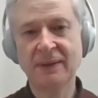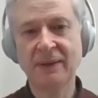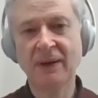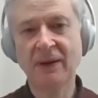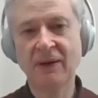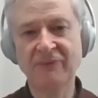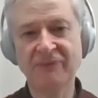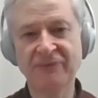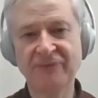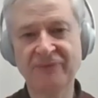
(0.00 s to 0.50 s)

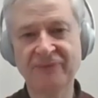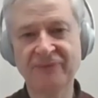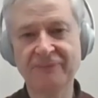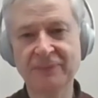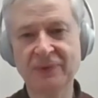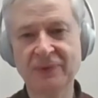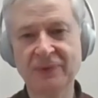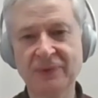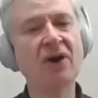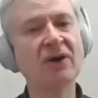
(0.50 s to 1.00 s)
of
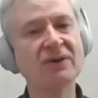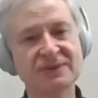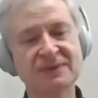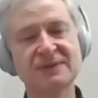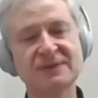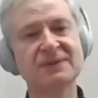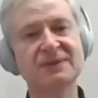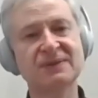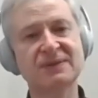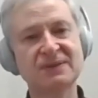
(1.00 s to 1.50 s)

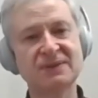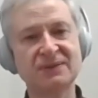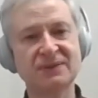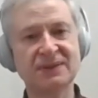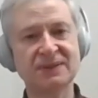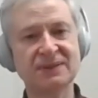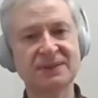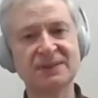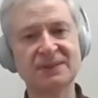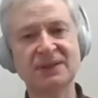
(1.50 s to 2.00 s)
costs to
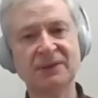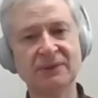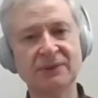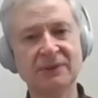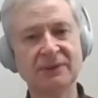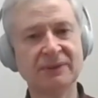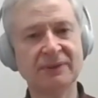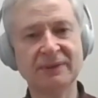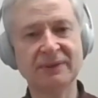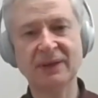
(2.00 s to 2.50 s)
this year